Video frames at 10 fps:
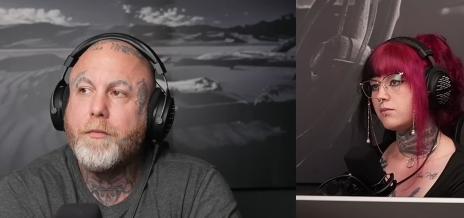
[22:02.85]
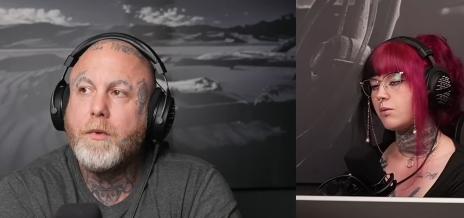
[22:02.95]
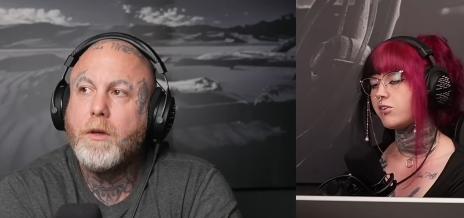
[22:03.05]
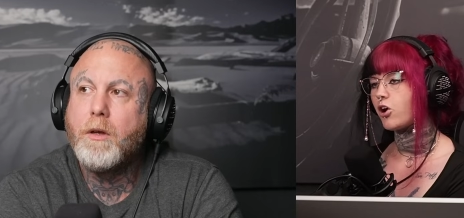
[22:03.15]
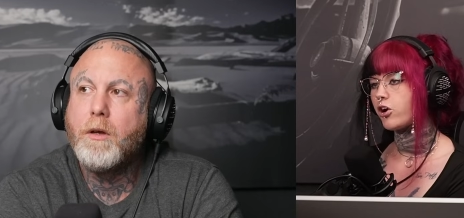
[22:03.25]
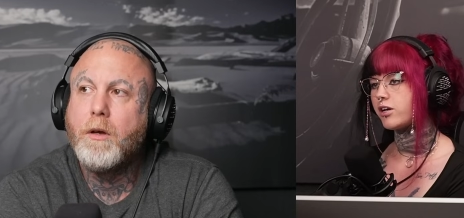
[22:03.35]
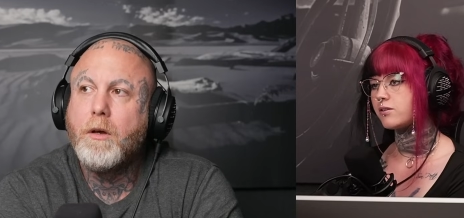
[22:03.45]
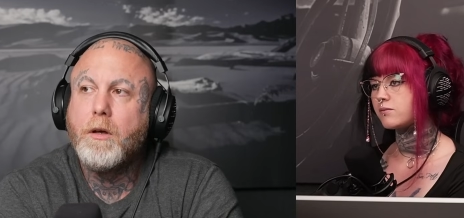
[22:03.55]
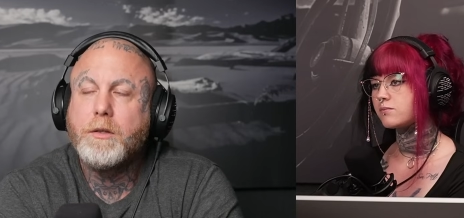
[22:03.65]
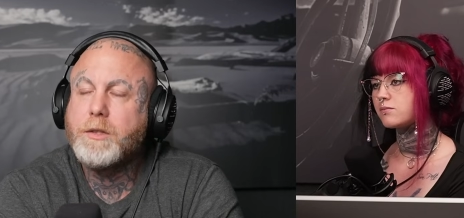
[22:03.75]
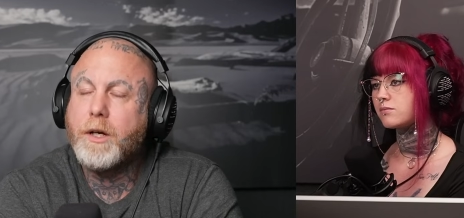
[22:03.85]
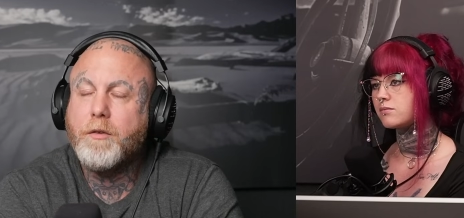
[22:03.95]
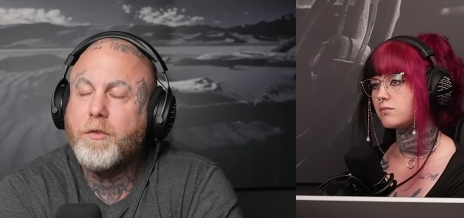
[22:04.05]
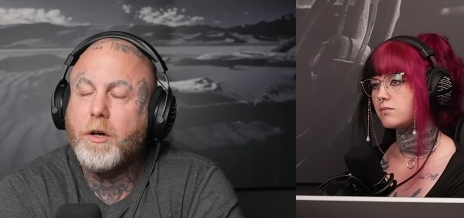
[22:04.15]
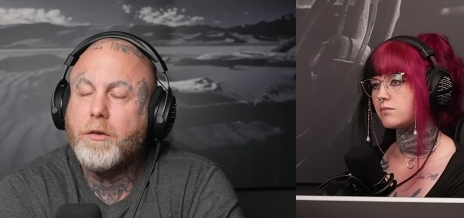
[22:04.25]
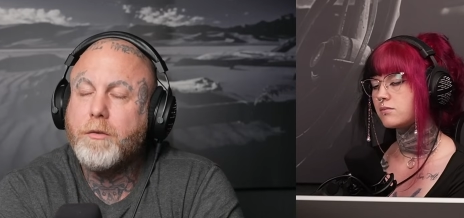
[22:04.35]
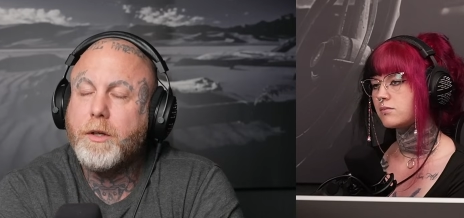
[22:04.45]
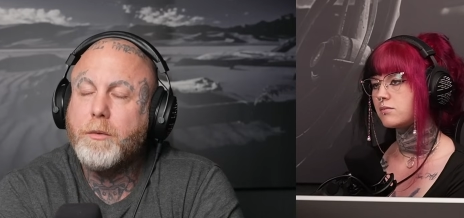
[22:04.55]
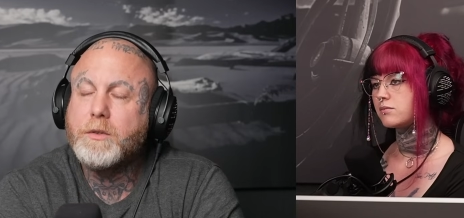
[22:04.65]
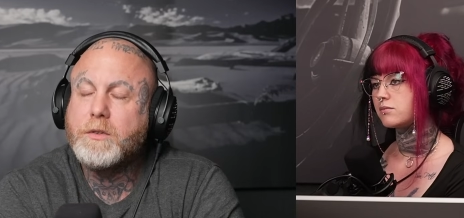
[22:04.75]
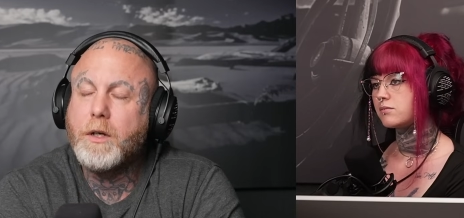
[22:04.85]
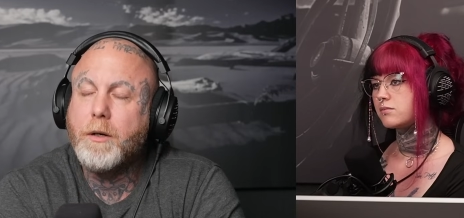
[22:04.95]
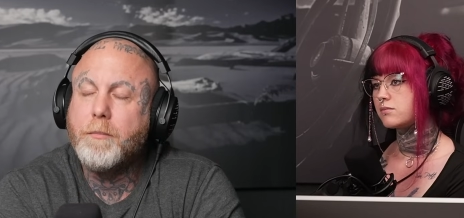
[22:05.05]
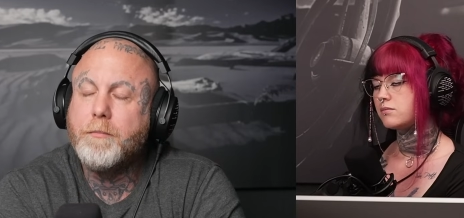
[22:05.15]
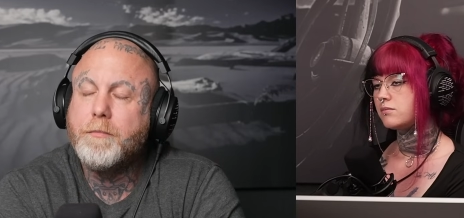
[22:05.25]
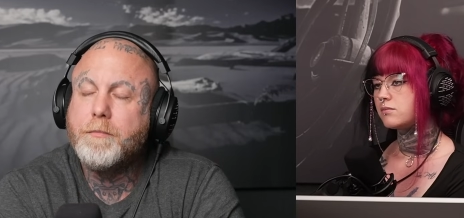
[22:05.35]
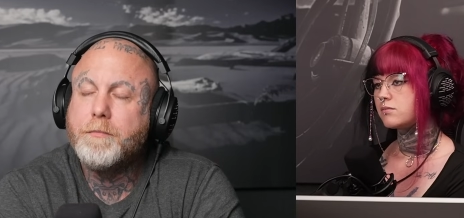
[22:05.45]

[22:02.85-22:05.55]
Speaker 1: I'm sorry.
Speaker 2: It's not your fault. It was um